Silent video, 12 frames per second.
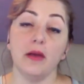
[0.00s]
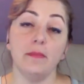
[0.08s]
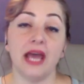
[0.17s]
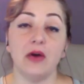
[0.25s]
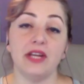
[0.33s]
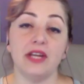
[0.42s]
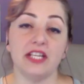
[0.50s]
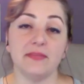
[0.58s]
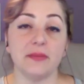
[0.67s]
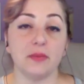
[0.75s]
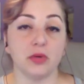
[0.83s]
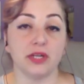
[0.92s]
Nowadays,
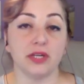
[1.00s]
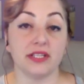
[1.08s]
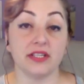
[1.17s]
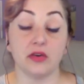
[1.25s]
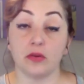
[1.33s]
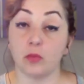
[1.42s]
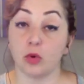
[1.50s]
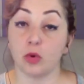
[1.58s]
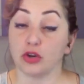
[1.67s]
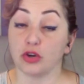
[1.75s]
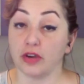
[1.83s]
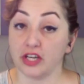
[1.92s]
people will consider it more
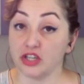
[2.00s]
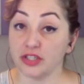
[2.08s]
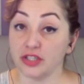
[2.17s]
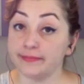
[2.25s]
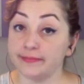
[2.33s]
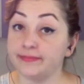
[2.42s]
curation,